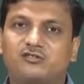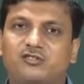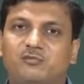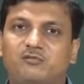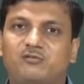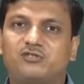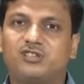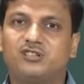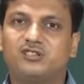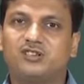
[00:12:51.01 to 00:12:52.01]
So, of course,
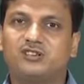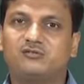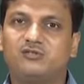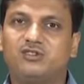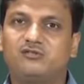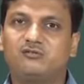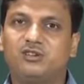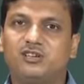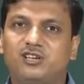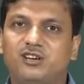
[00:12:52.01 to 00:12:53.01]
in this case we need to
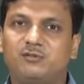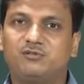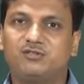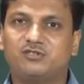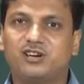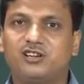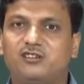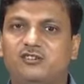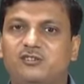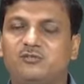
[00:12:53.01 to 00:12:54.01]
the in depth
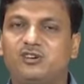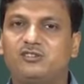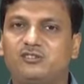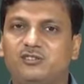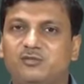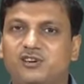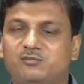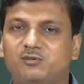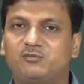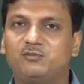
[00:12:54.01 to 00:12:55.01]
study of the different
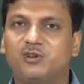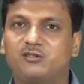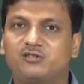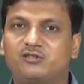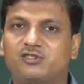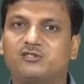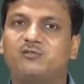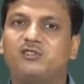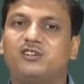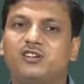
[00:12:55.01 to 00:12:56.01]
type of the microstructure
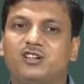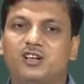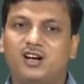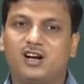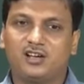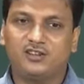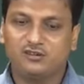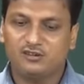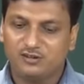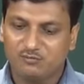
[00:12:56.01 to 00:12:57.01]
for
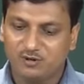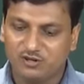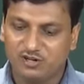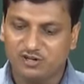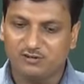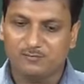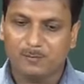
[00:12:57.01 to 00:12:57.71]
other material.